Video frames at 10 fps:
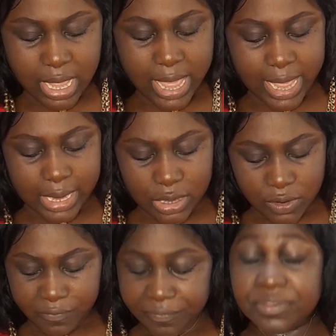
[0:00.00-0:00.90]
I
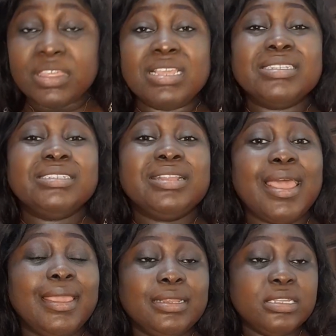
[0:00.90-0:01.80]
love things
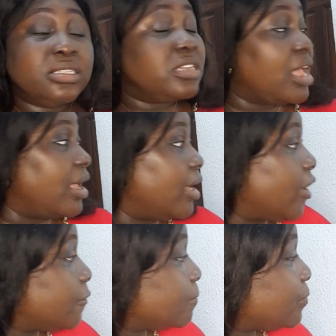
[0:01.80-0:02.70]
like this. Like,
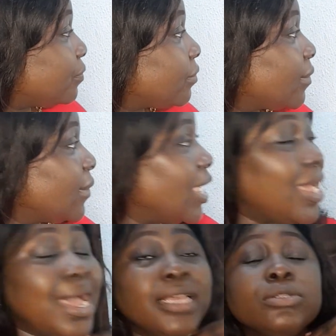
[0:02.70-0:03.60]

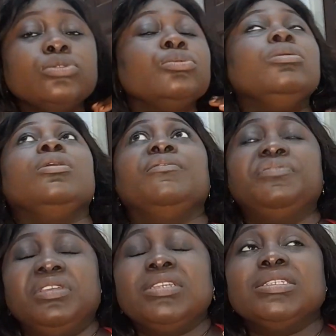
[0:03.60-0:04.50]
I so love
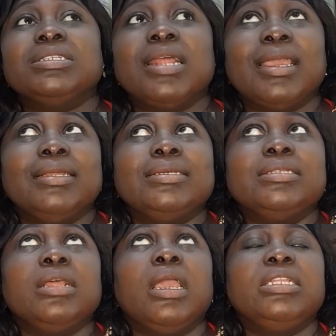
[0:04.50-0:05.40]
things like
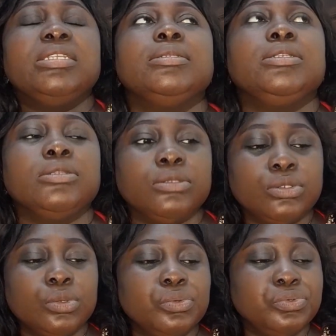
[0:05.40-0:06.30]
this. Like, this is
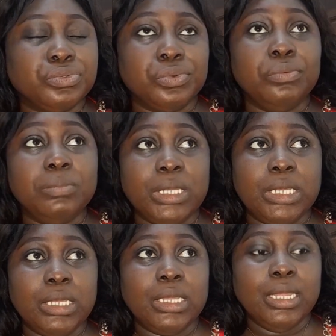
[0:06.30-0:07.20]
so
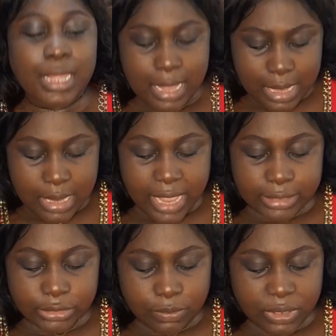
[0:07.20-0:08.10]
me. Like,
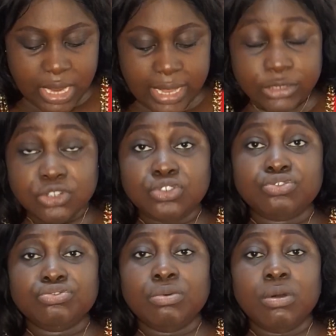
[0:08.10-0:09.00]
something I can just
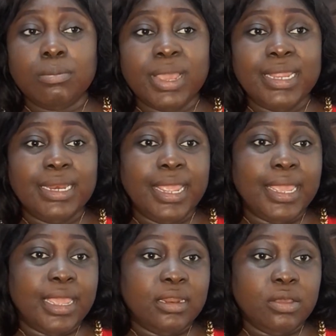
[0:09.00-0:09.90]
throw on my
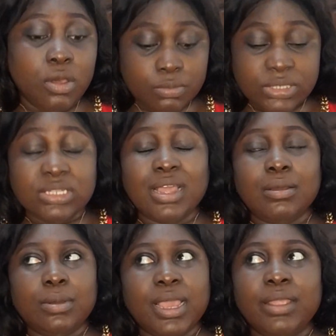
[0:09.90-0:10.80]
neck and it comes
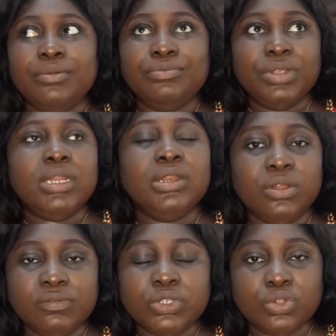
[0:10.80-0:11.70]
down. I really
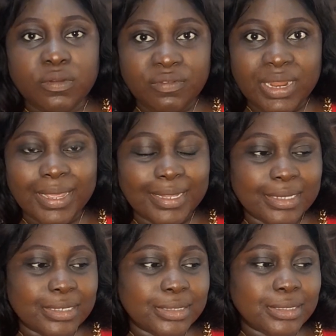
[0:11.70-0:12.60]
love stuff like
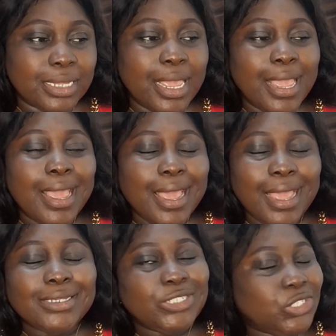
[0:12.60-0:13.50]
this.
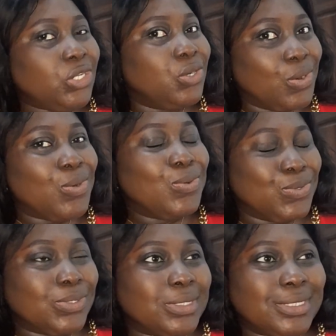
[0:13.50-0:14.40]
And she
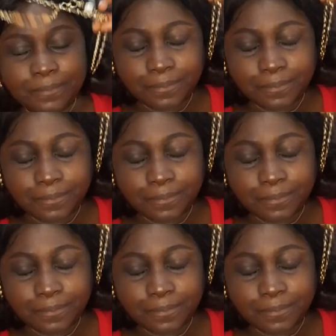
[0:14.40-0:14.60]
knows.